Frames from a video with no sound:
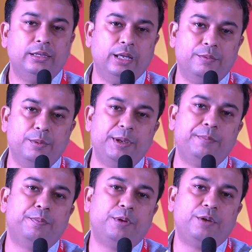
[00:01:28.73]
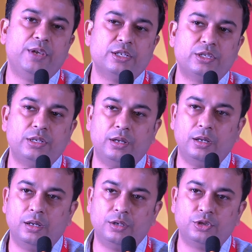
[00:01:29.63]
There will be previous
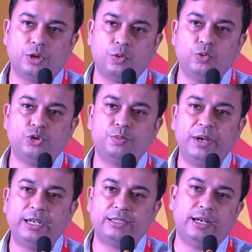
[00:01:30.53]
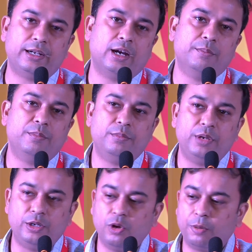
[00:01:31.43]
screws, plates that come
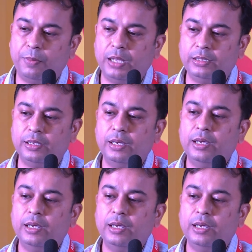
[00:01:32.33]
in your path.